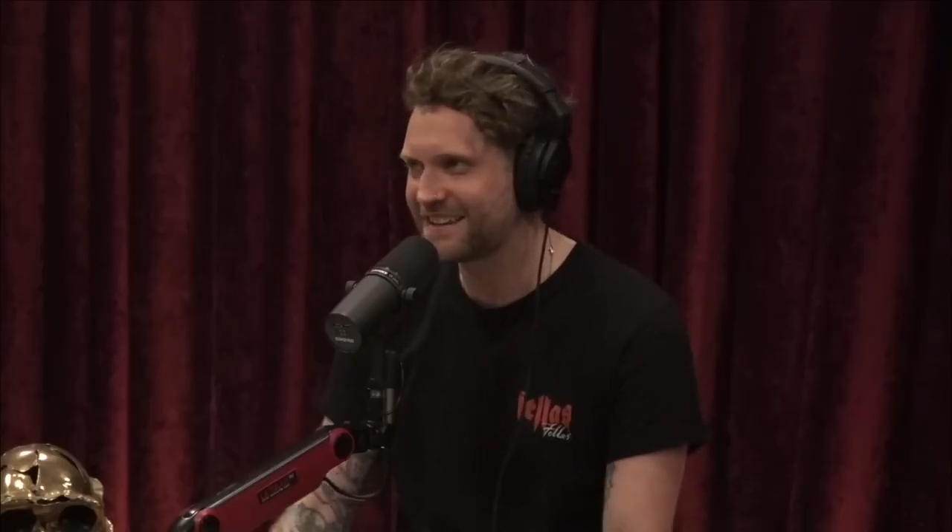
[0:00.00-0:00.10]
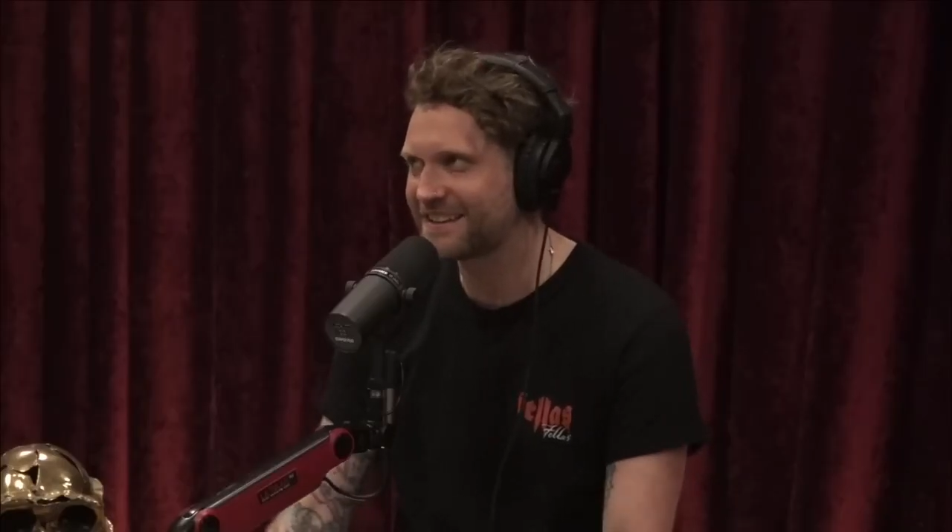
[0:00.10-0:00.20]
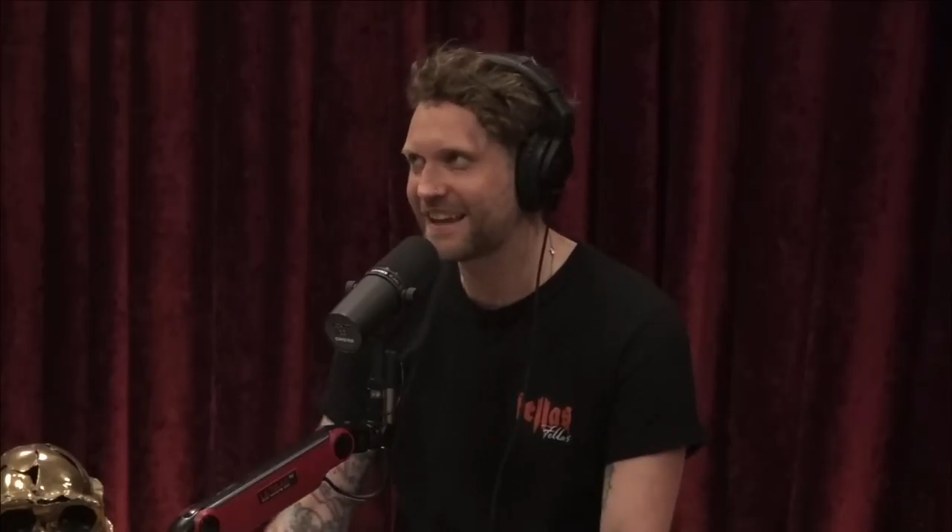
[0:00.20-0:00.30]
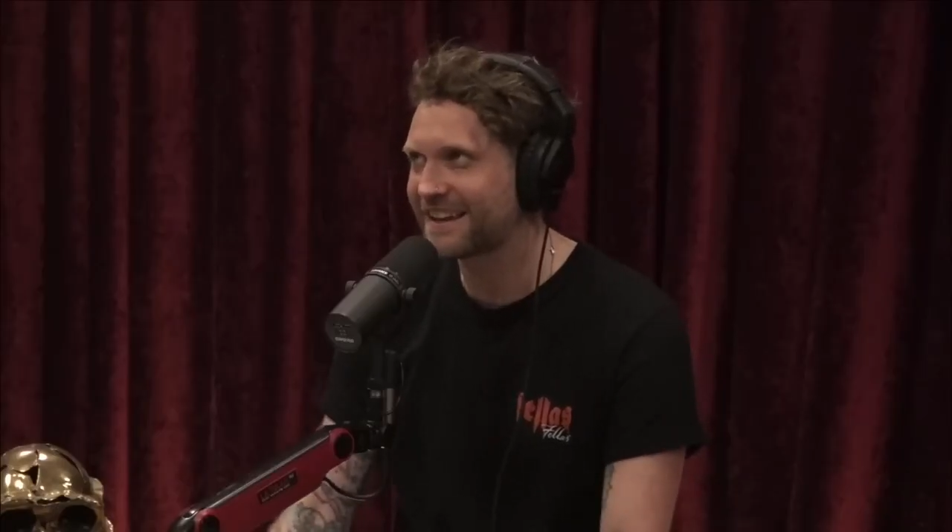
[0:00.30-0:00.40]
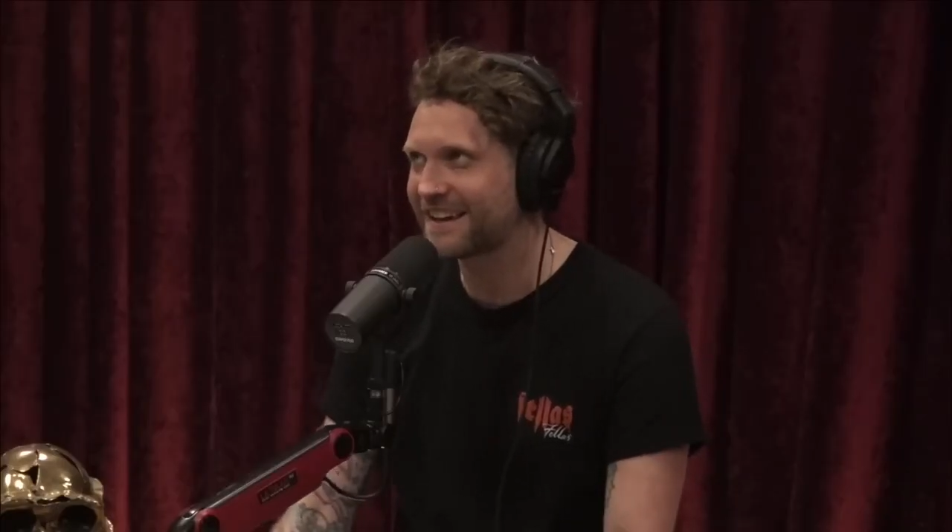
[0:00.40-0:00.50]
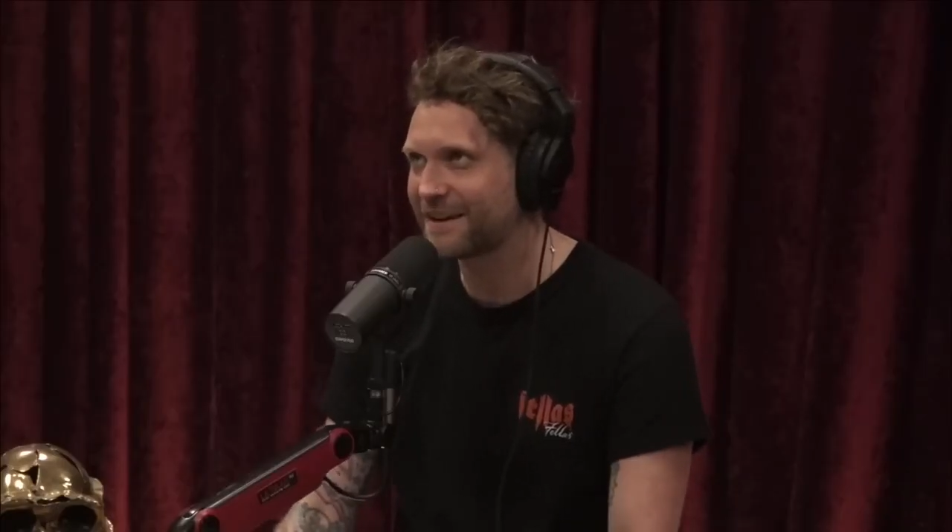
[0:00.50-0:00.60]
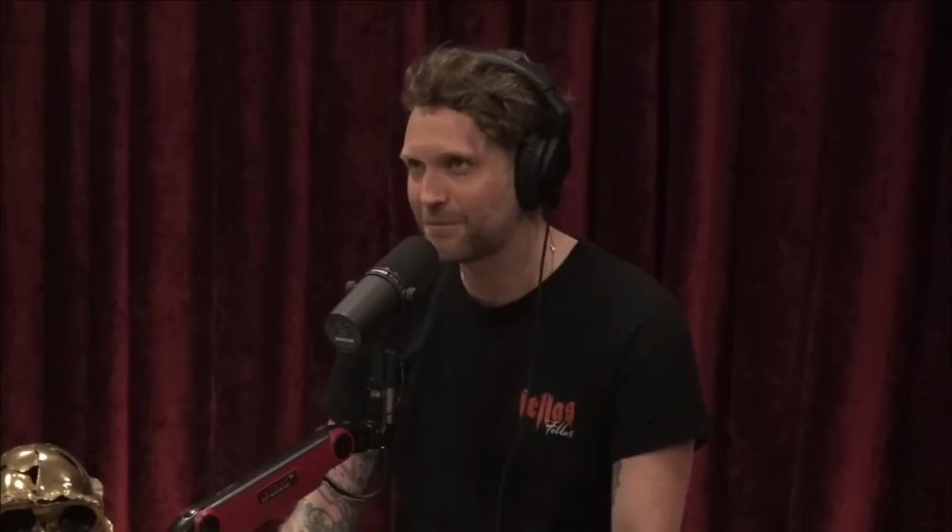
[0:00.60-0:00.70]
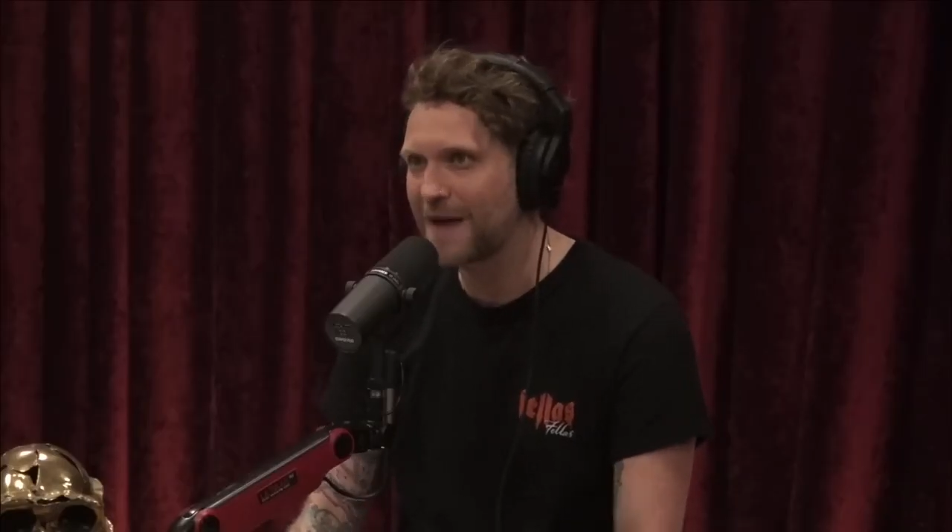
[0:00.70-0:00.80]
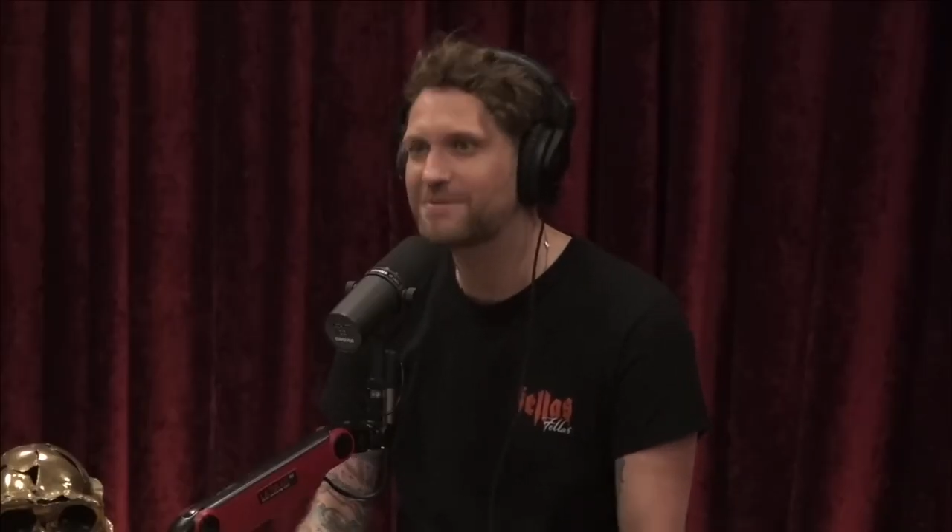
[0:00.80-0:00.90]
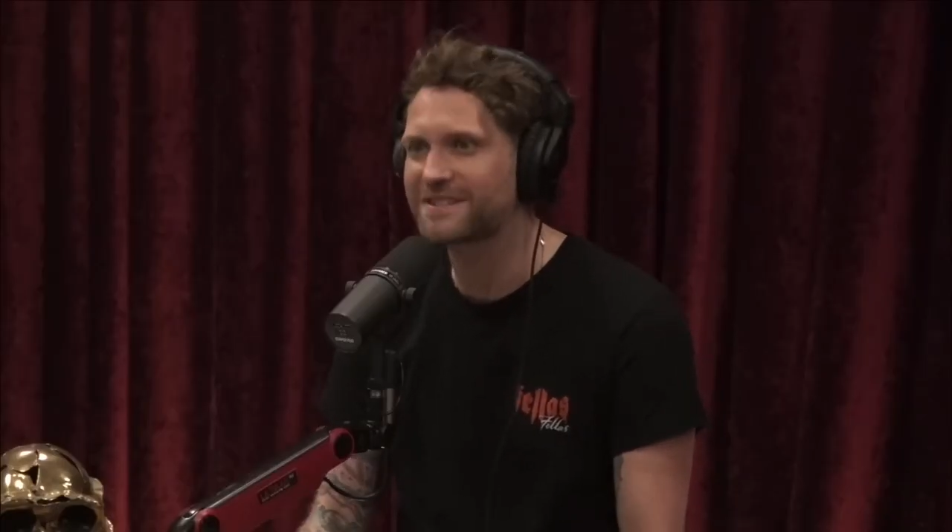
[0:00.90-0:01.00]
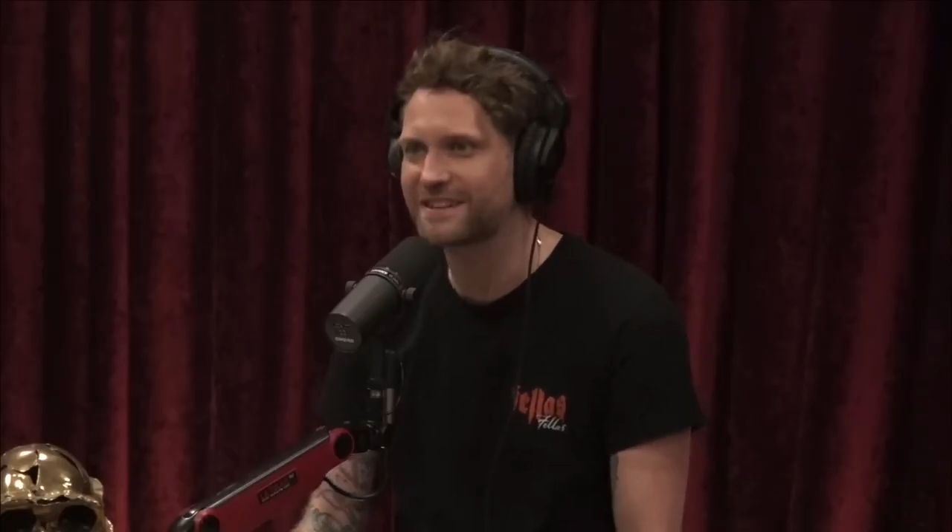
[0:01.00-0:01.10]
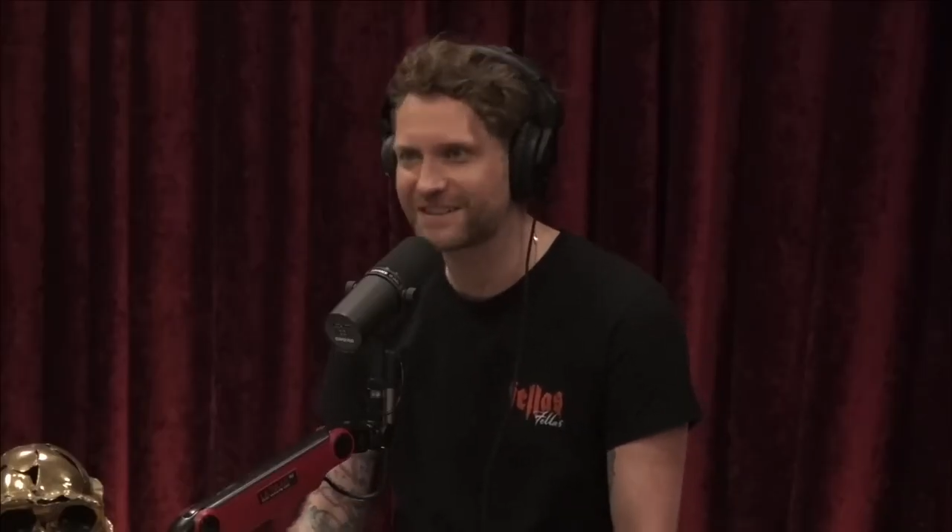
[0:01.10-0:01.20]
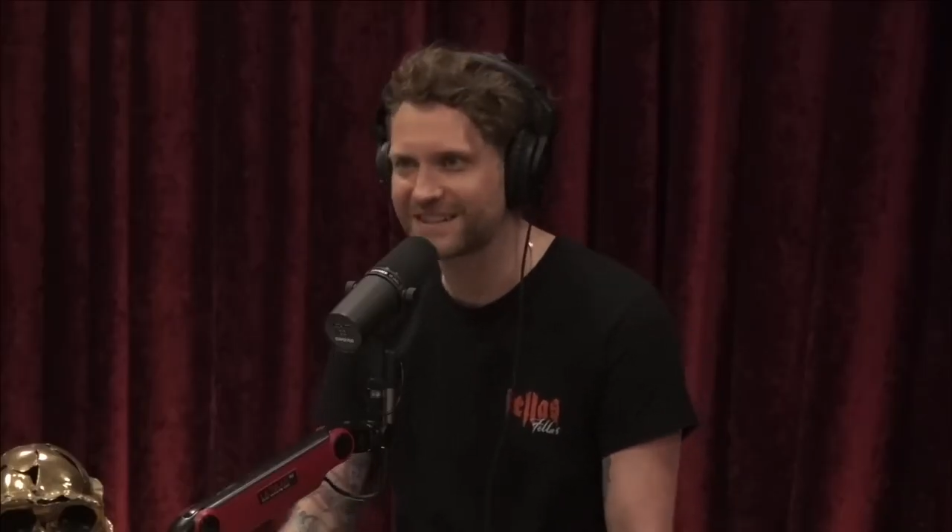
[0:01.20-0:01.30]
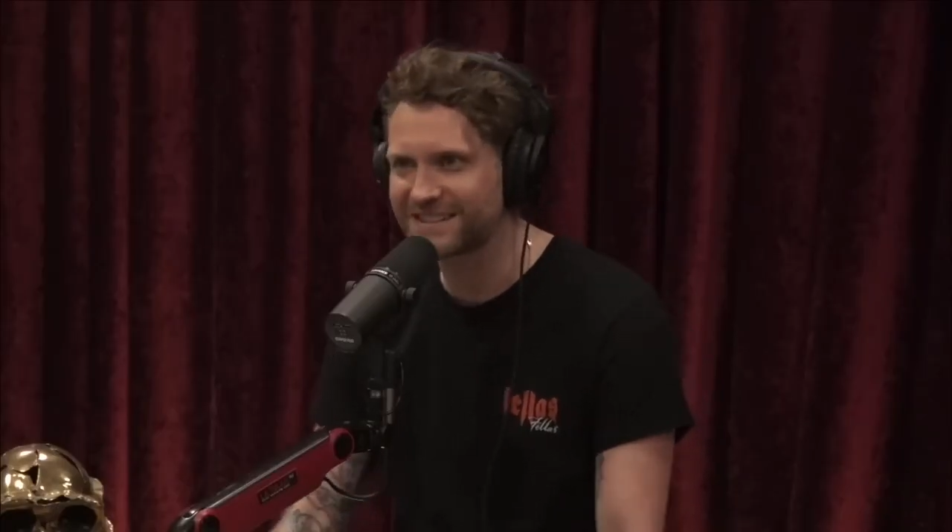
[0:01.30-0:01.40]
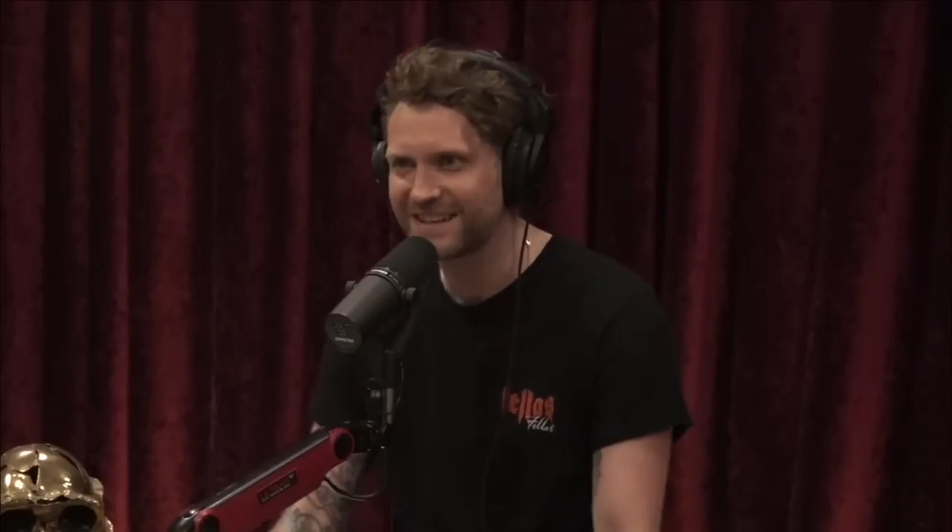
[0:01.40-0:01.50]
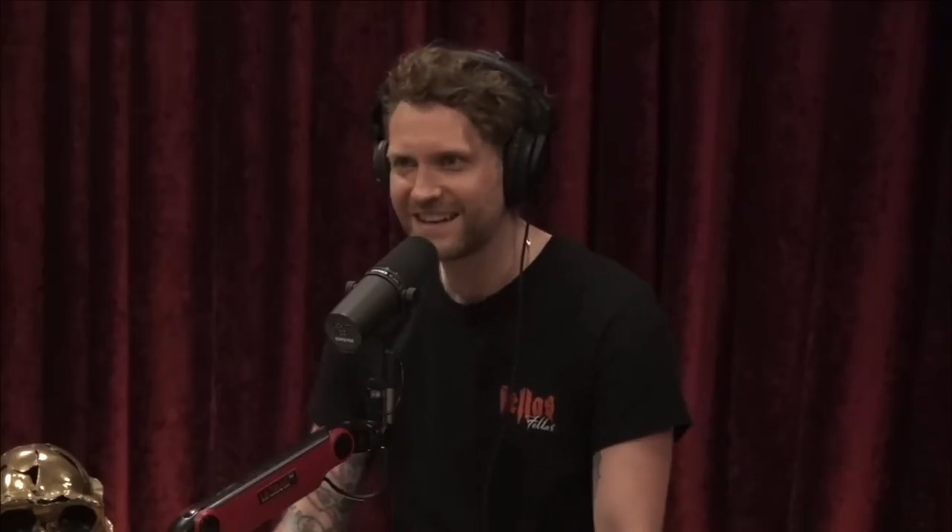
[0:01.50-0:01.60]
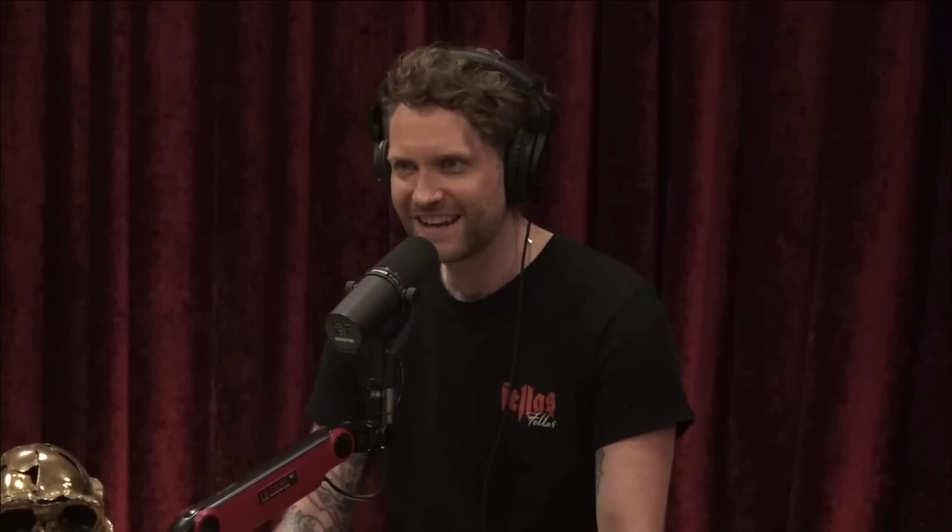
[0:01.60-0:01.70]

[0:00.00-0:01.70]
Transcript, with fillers: did like a web series,